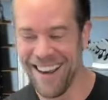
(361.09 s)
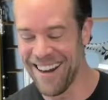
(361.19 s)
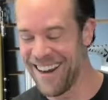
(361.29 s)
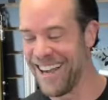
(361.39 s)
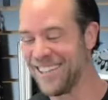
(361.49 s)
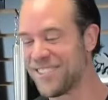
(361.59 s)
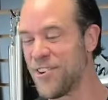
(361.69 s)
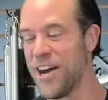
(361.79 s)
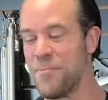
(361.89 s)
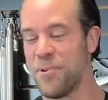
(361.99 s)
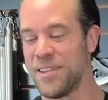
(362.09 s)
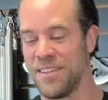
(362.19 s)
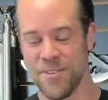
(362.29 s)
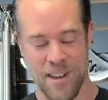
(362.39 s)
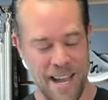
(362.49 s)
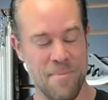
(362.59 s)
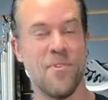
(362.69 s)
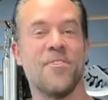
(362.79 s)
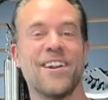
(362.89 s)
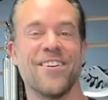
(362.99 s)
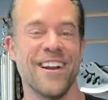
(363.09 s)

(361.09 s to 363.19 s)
All right, let's go ahead and put these away. Move on to our